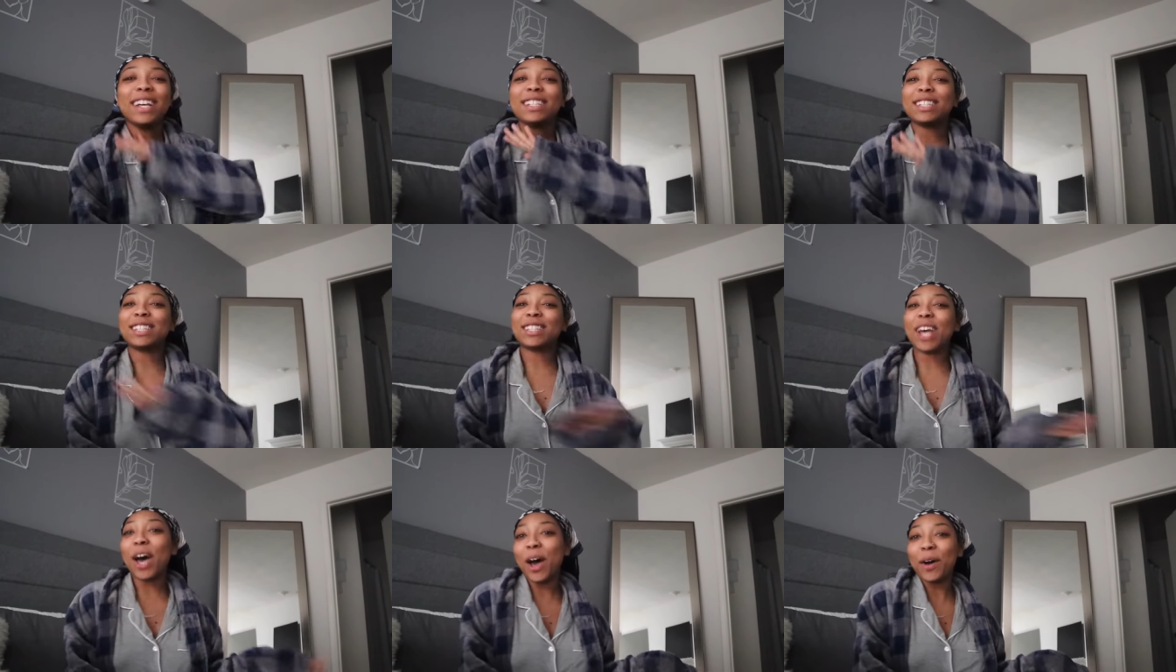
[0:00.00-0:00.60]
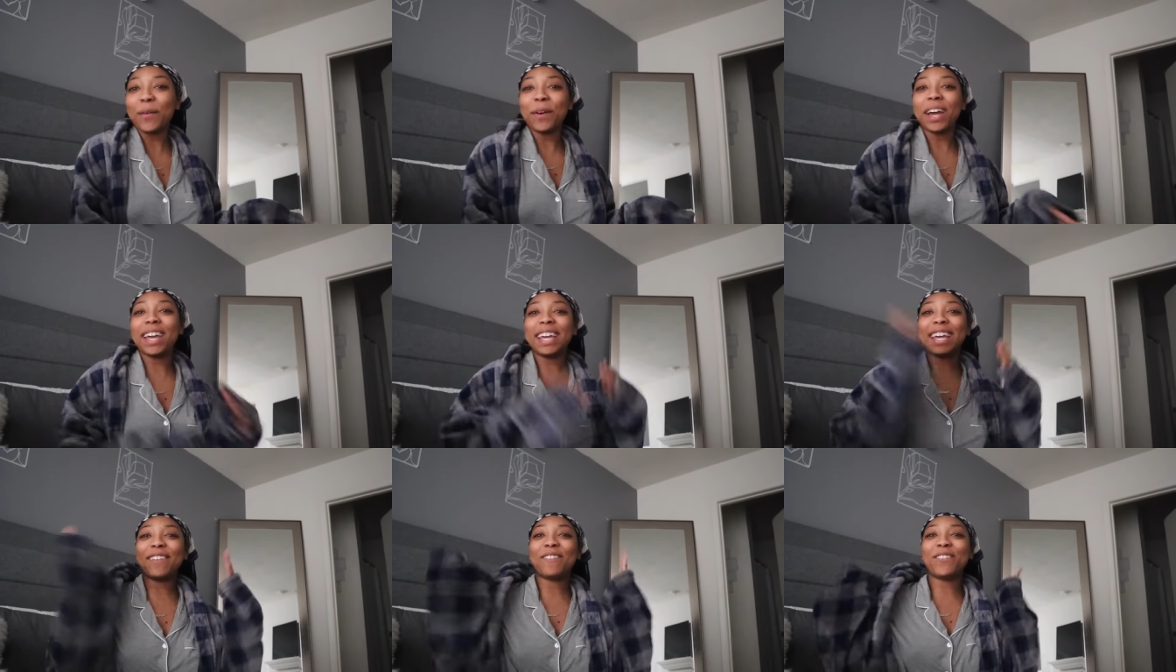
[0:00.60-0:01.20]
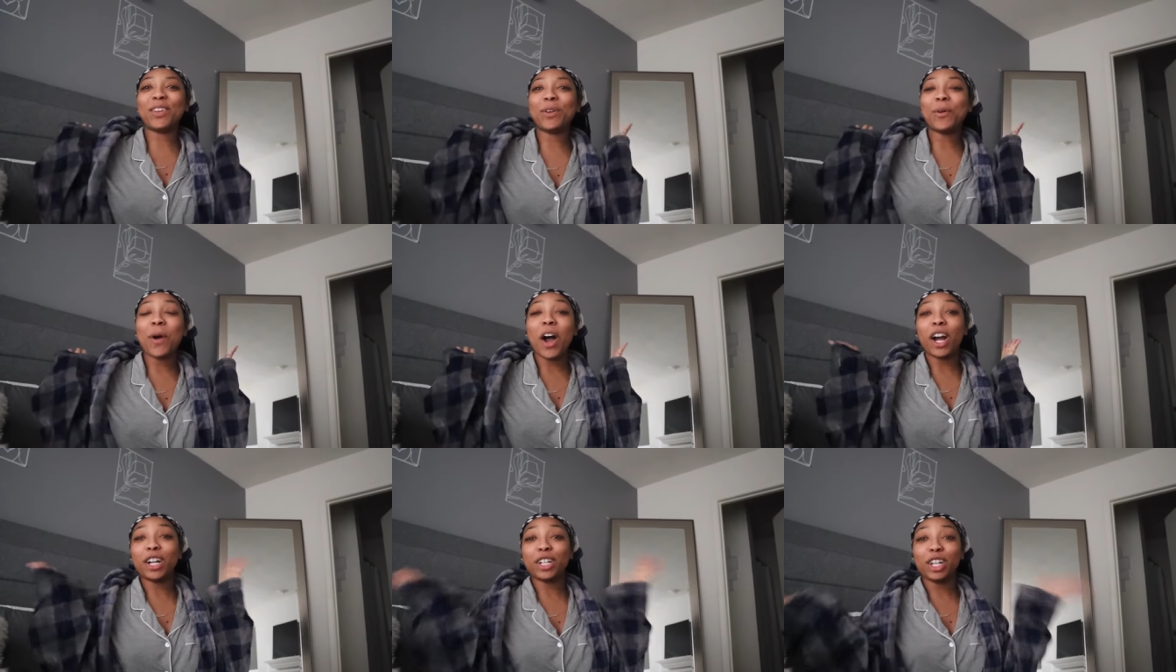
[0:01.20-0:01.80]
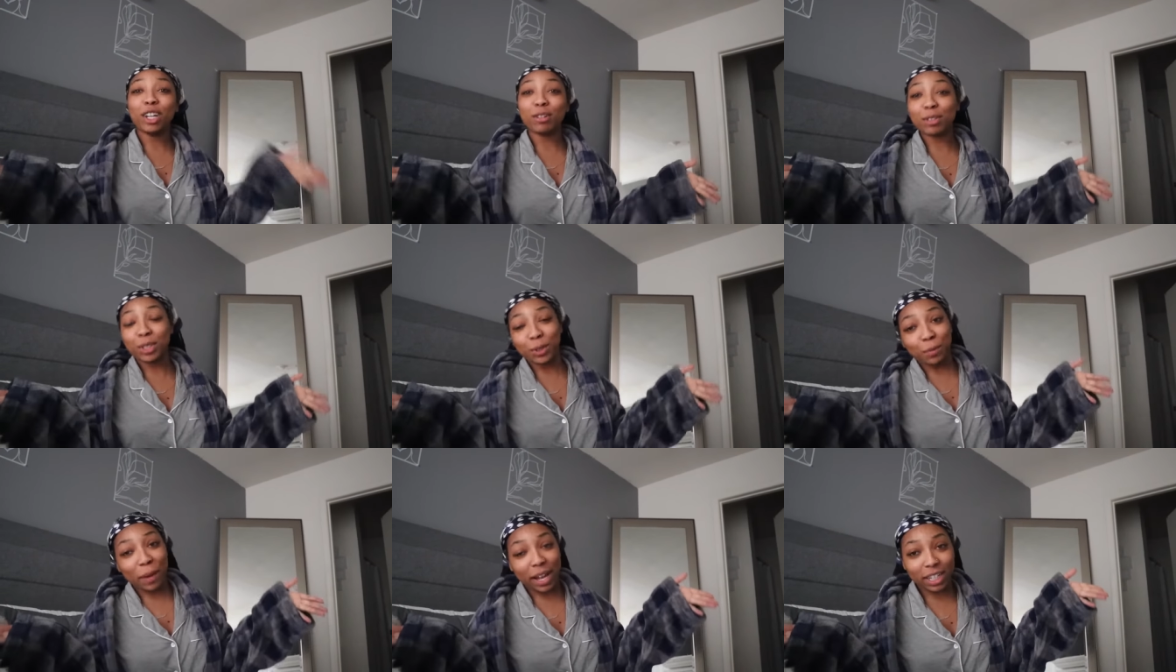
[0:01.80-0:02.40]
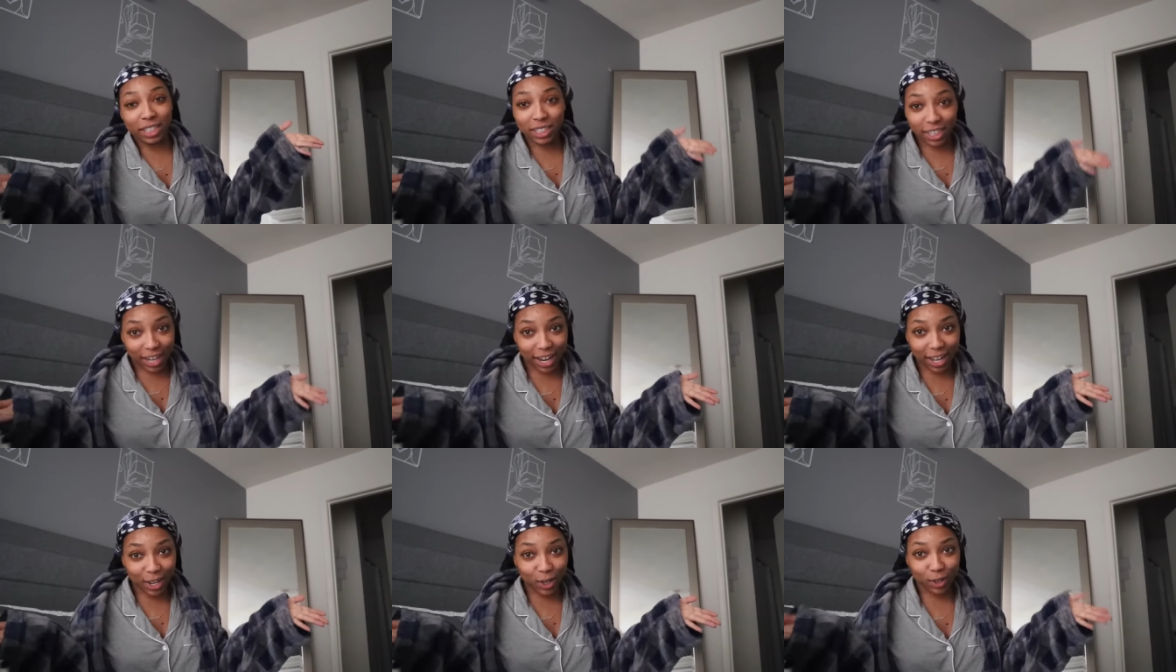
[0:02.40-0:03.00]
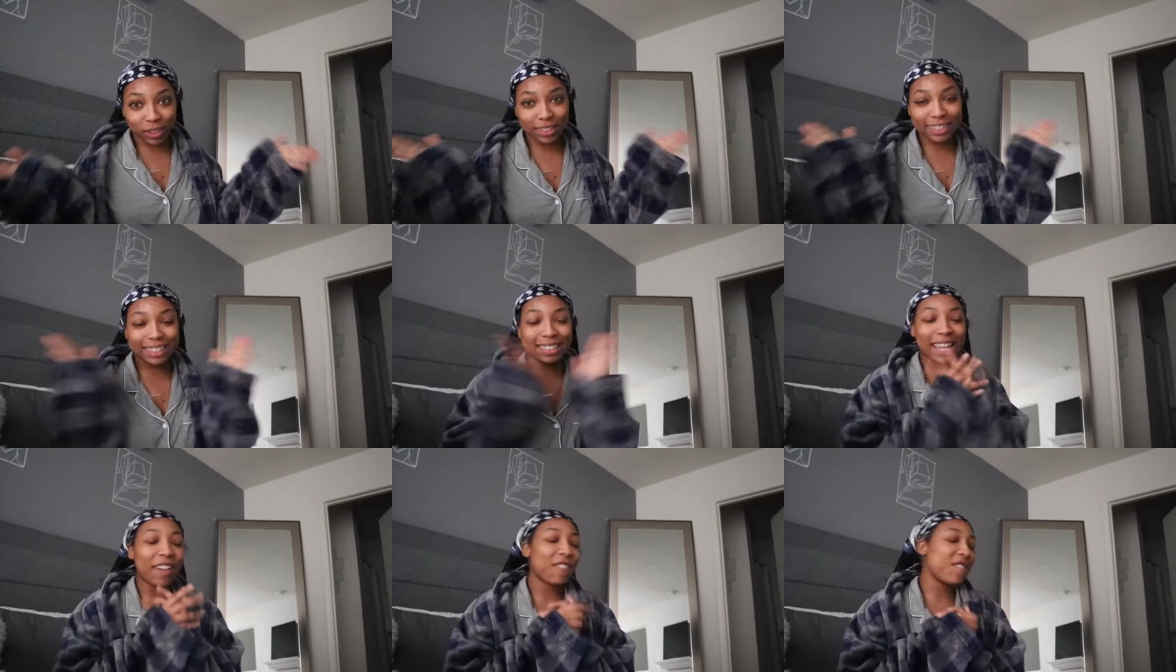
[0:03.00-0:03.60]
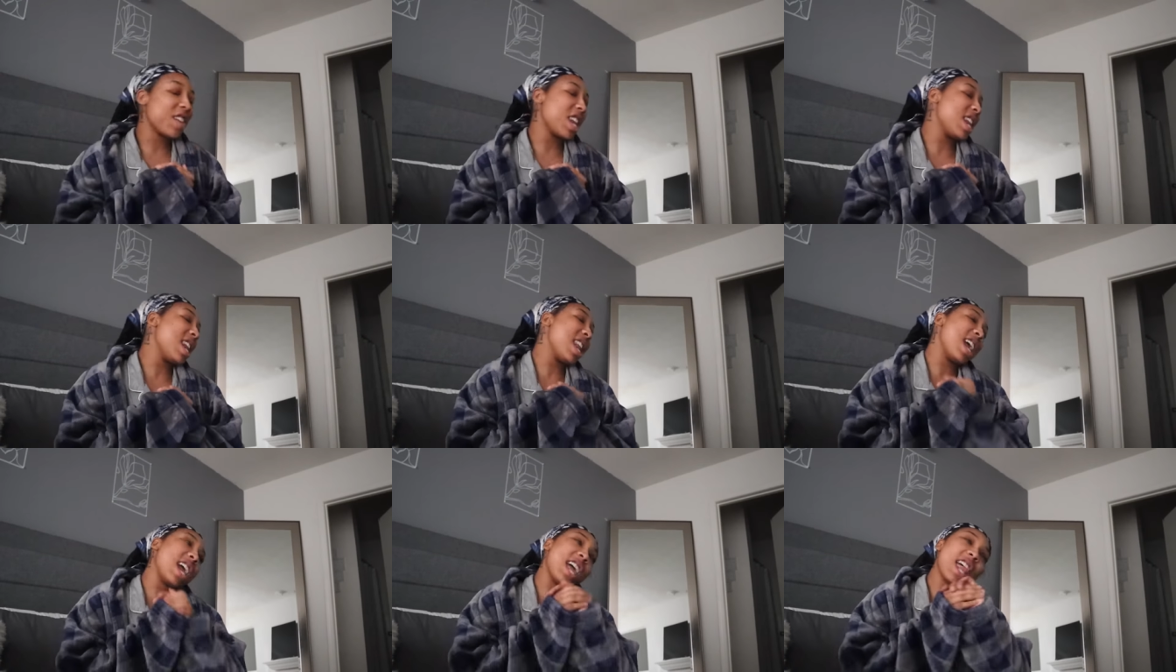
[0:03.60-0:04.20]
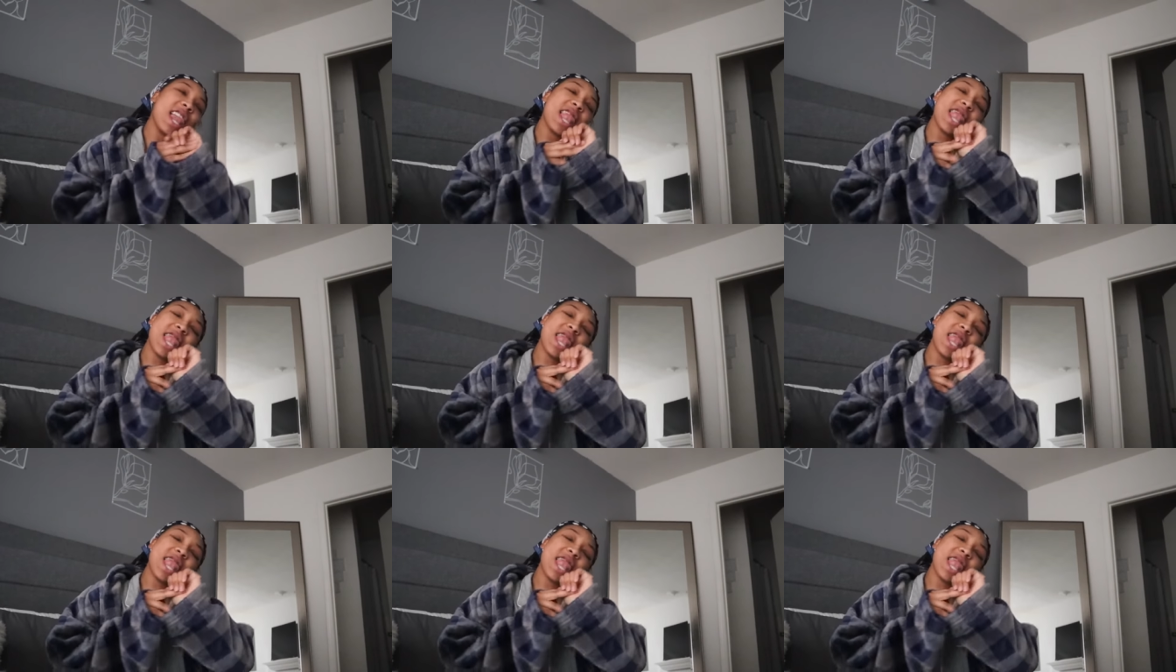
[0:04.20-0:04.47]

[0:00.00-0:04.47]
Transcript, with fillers: So, if you are new to my channel, definitely